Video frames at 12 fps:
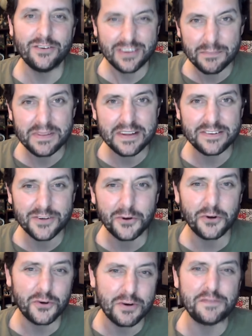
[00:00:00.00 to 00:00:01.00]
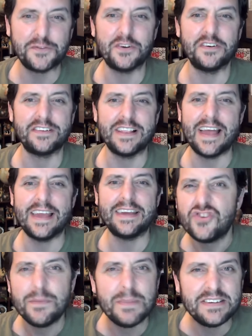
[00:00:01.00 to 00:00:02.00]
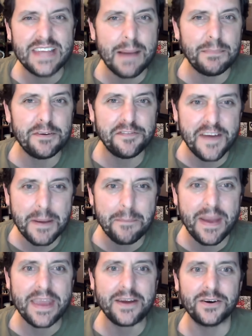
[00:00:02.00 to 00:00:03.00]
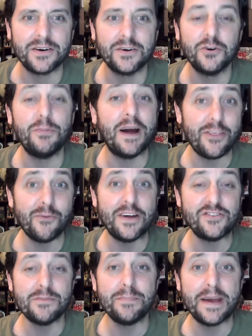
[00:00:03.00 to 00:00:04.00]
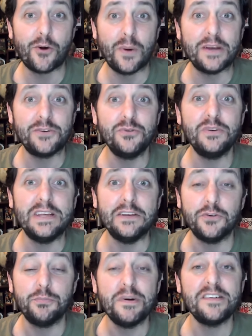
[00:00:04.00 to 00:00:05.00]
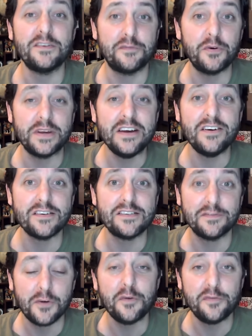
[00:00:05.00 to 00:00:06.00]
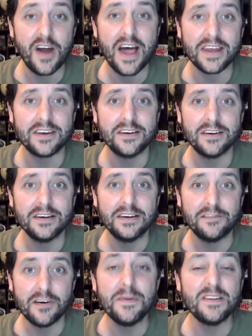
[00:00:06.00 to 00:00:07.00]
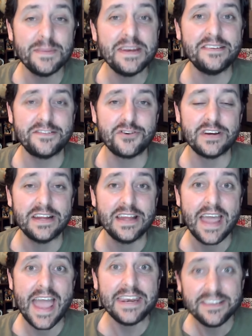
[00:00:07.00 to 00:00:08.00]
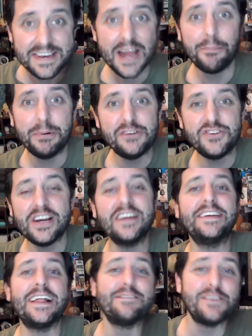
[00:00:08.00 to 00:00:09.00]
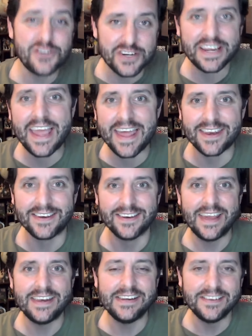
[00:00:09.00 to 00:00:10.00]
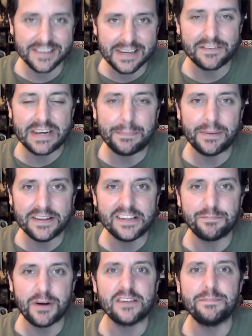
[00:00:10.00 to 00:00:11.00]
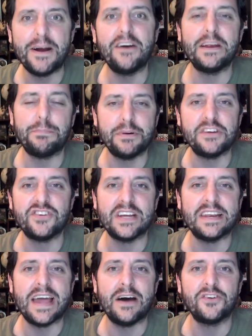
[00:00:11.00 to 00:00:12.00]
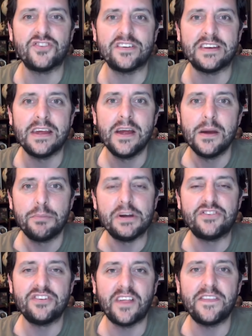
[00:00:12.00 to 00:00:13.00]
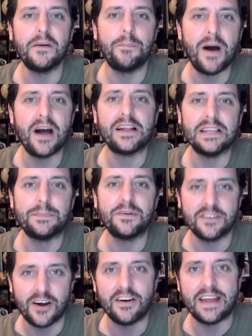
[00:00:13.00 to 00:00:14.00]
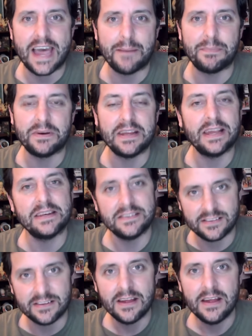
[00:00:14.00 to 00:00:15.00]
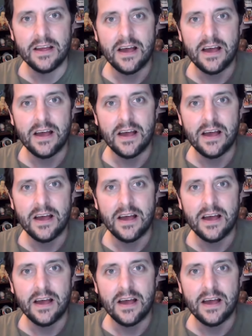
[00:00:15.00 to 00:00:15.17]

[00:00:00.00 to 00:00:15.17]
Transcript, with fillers: You know, some of these total grifters like Jim and Tammy Faye Bakker, who, by the way, Jim Bakker went to, to prison for years for fraud from his ministry and is now preaching on television again. And he's given up at least prosperity preaching. He now just preaches that the apocalypse is already happening and it's